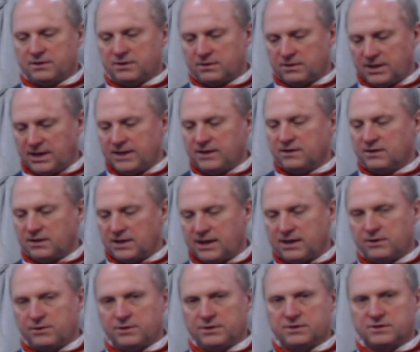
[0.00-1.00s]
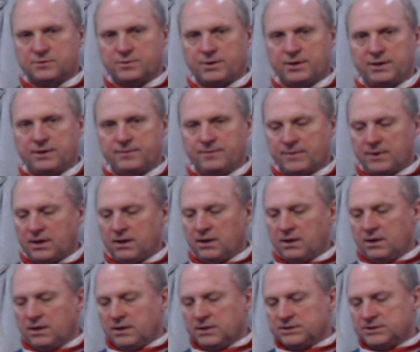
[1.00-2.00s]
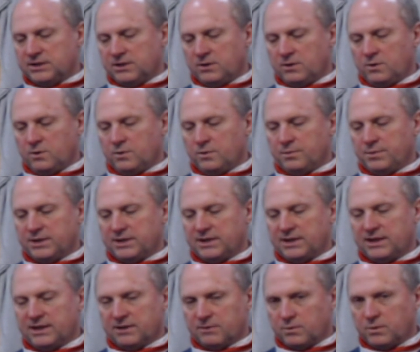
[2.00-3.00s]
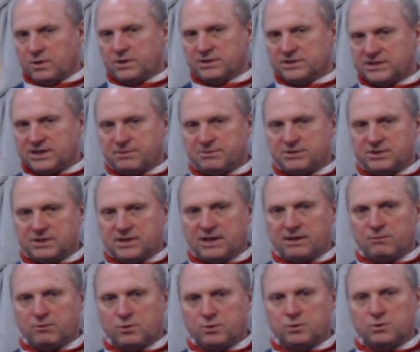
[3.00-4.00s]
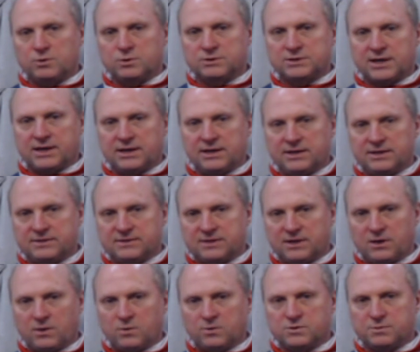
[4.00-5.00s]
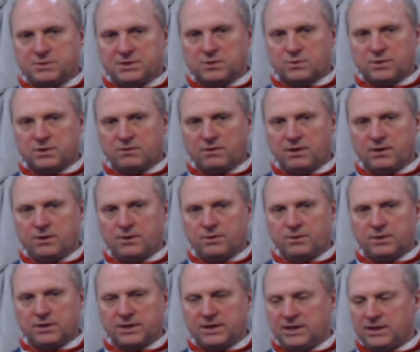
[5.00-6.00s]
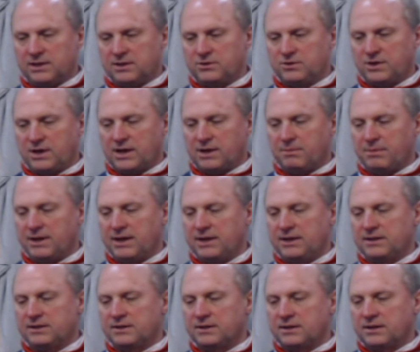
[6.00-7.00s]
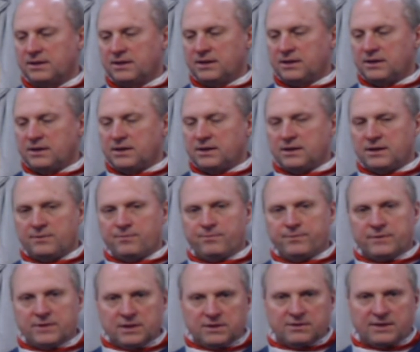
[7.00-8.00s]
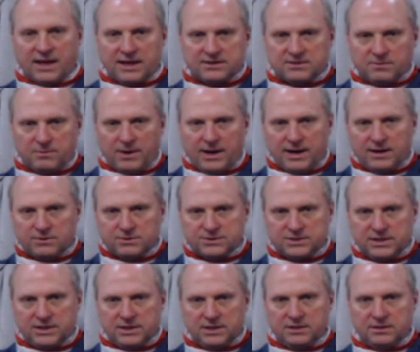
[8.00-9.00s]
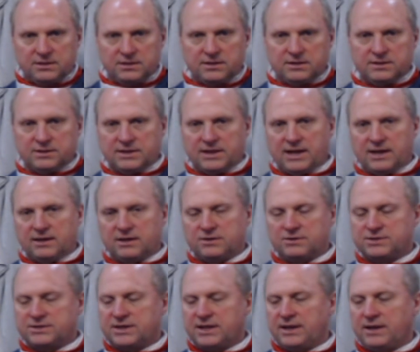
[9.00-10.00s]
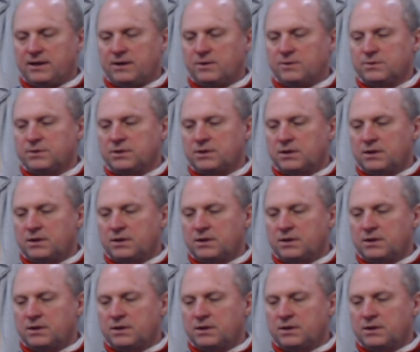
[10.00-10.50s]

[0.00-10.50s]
later in the spring. So, but the one exception to that rule is the old Smithwick Rogue. Again, you got a bait. It's got some rattles in it. You got a little sound,